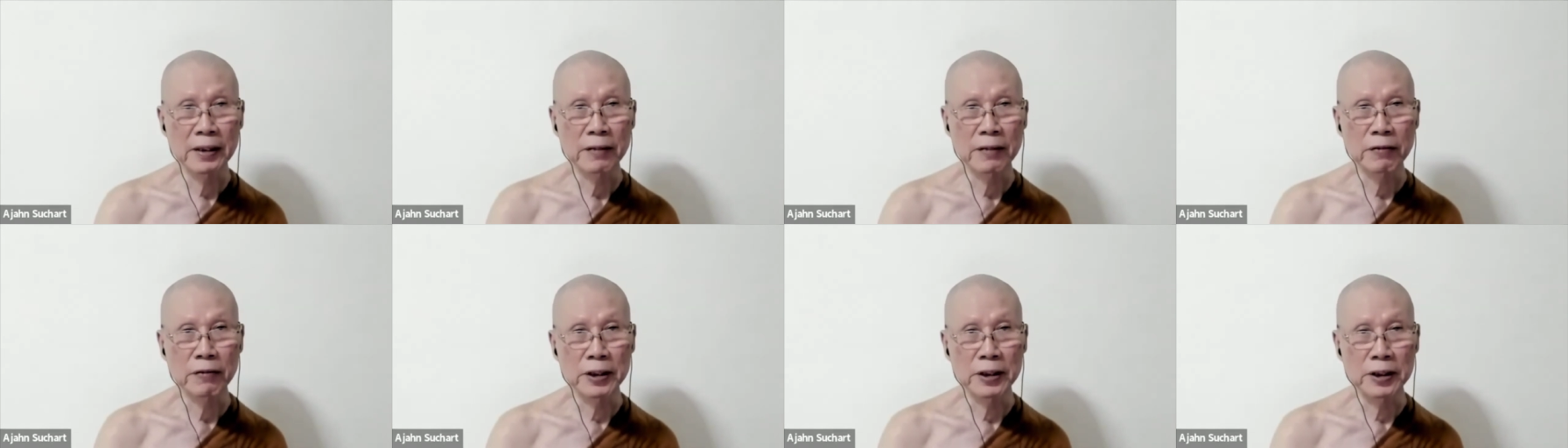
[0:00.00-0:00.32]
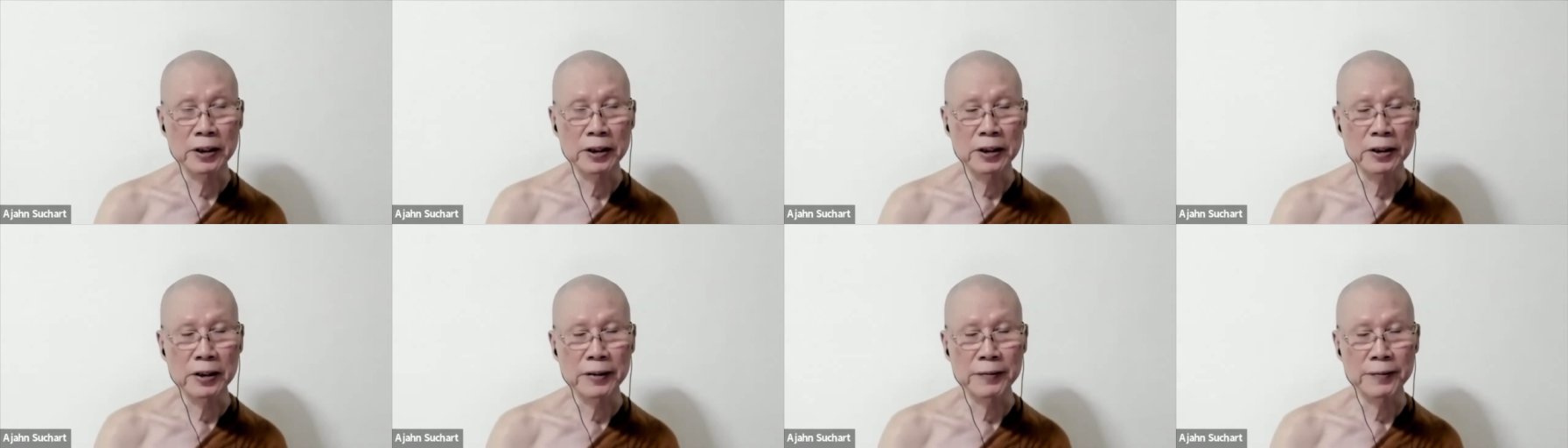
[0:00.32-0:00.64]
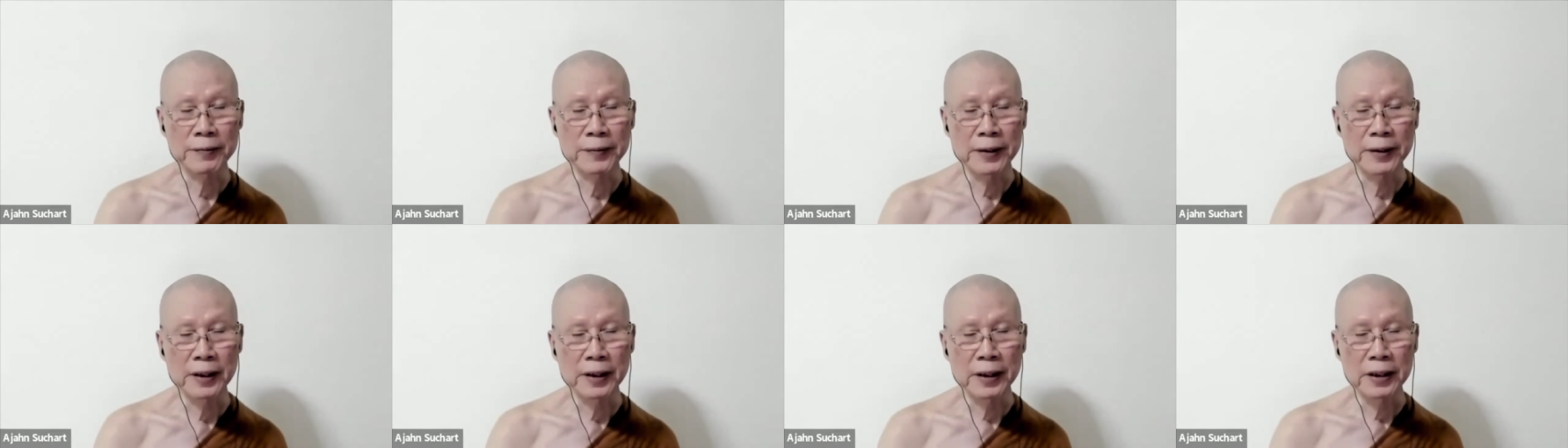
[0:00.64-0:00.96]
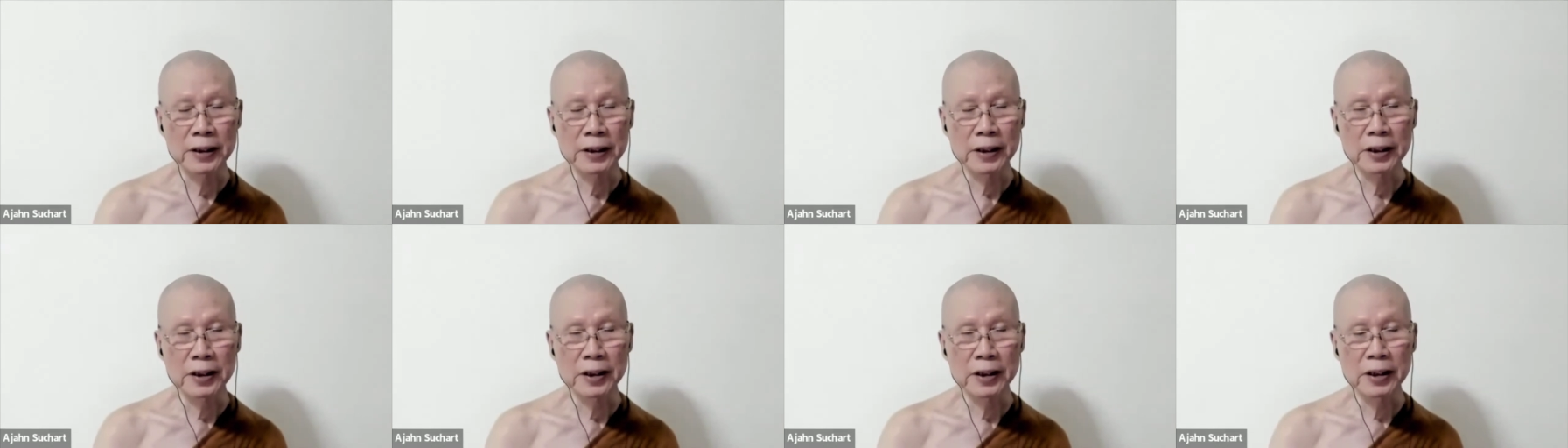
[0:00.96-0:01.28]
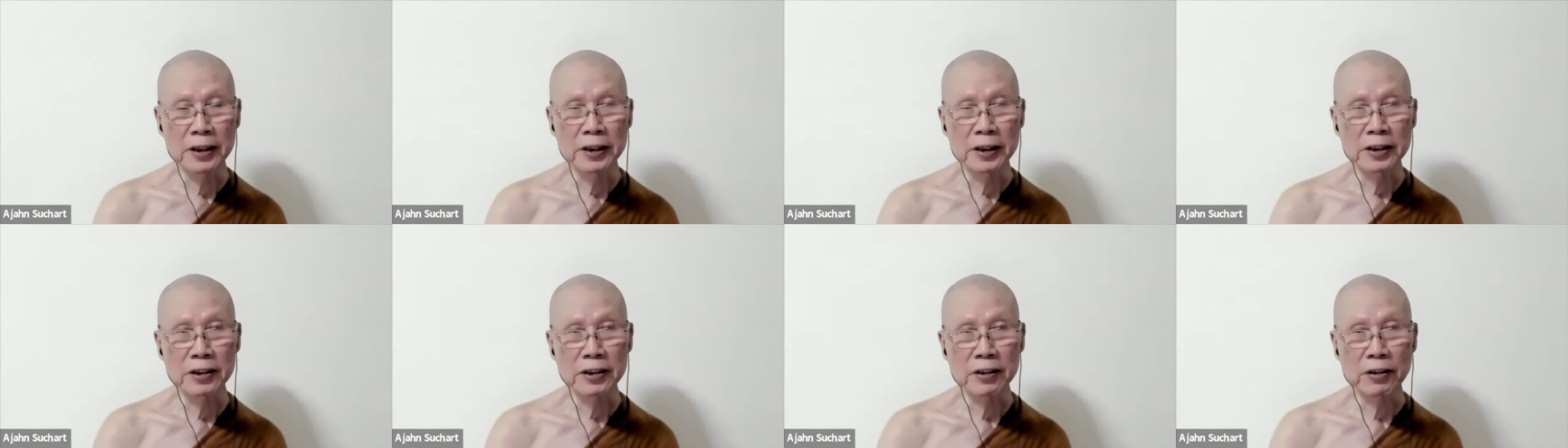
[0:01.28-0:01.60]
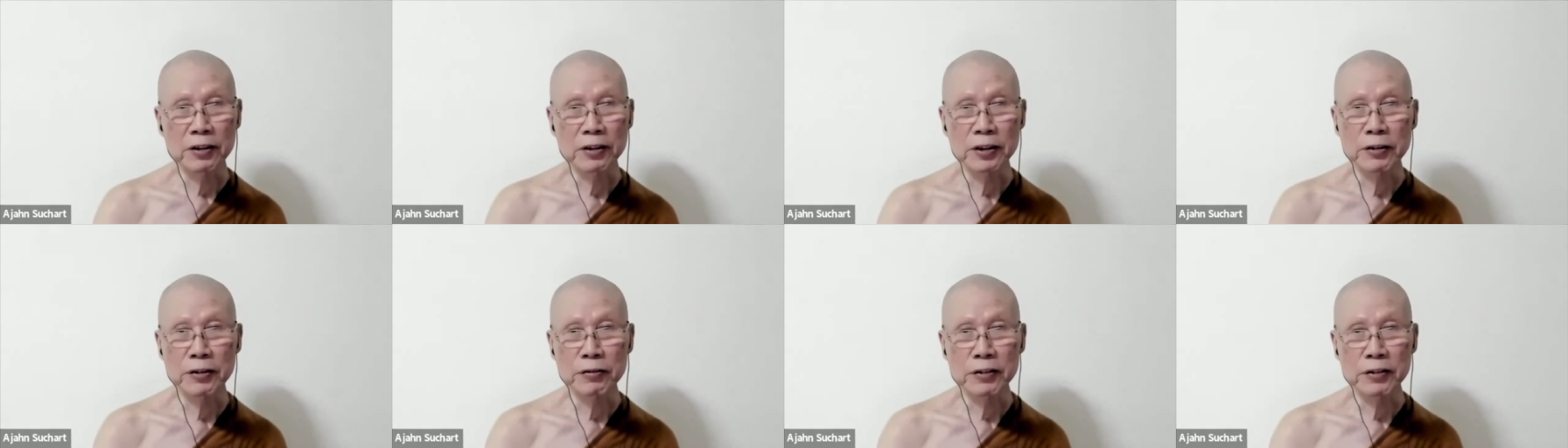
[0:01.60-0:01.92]
when you so
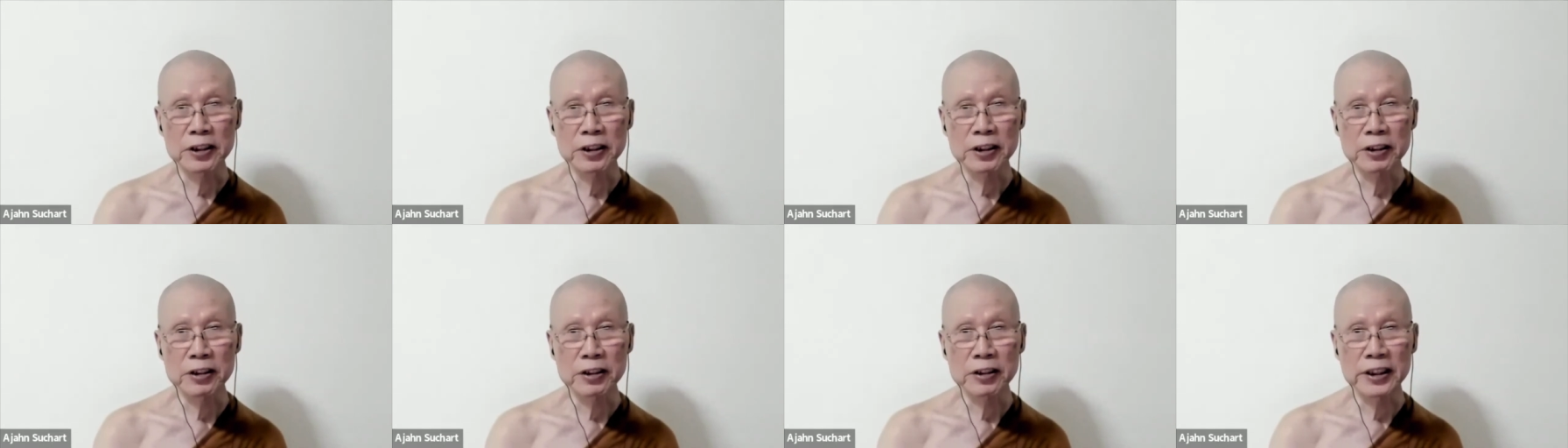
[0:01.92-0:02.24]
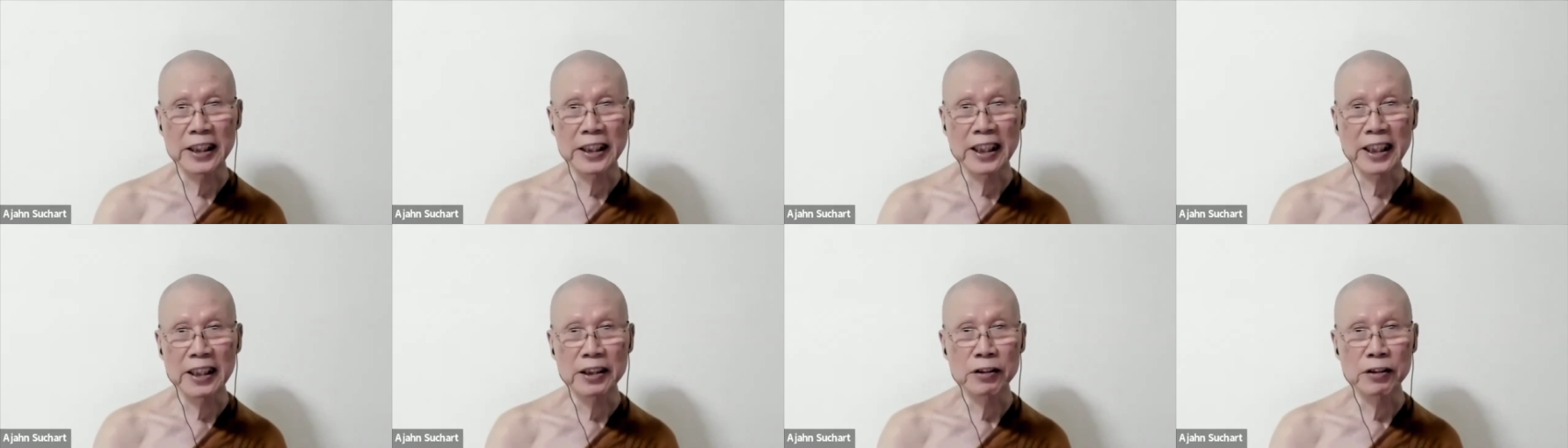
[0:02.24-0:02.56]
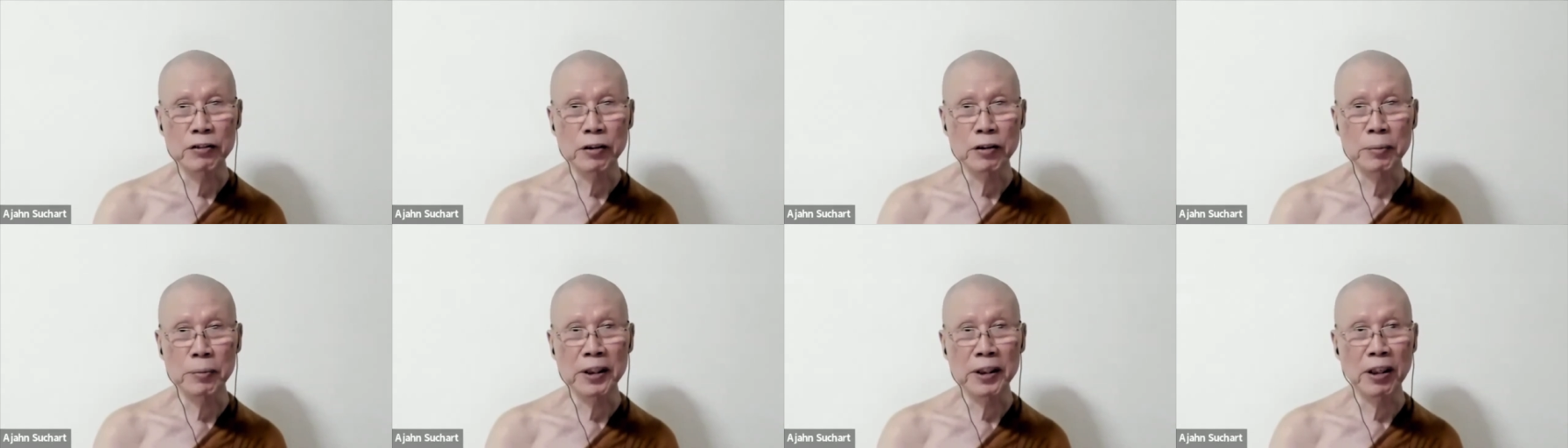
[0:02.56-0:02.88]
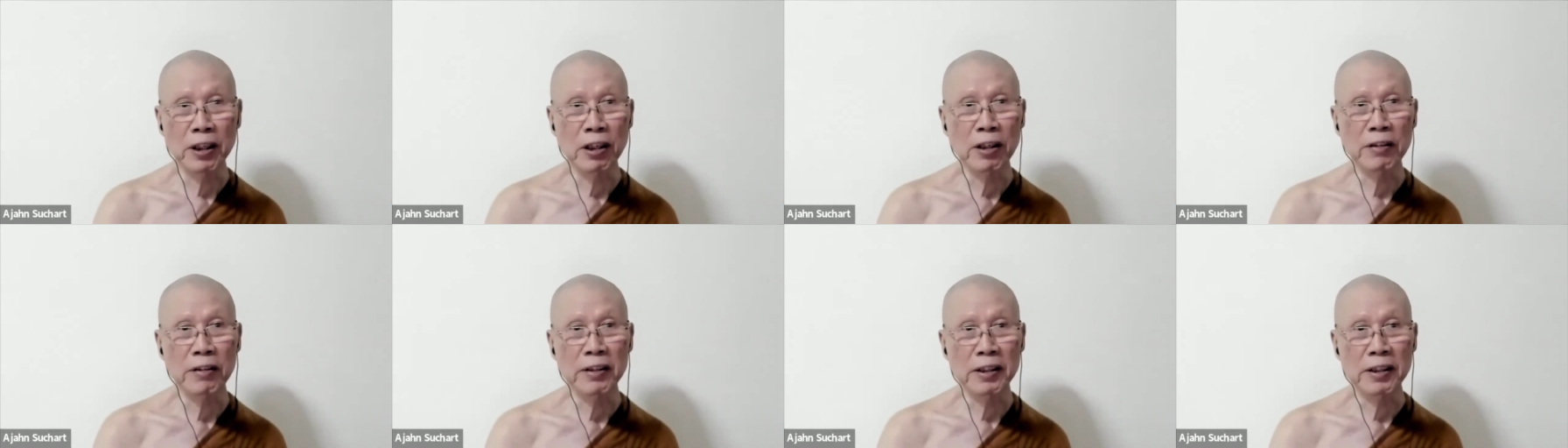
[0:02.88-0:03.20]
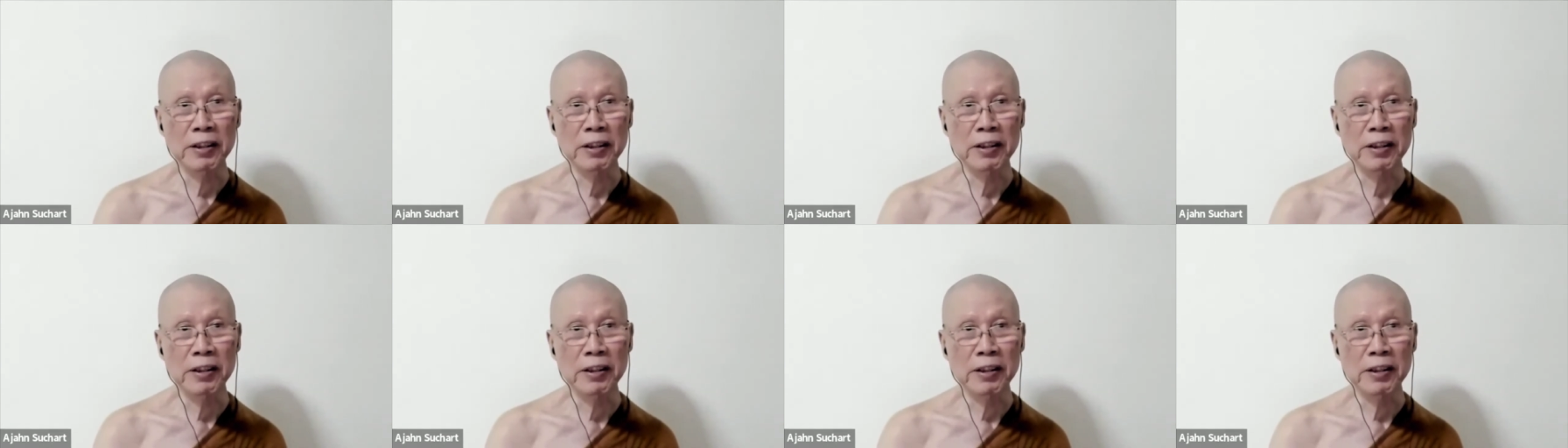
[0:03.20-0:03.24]
you when you die you will be all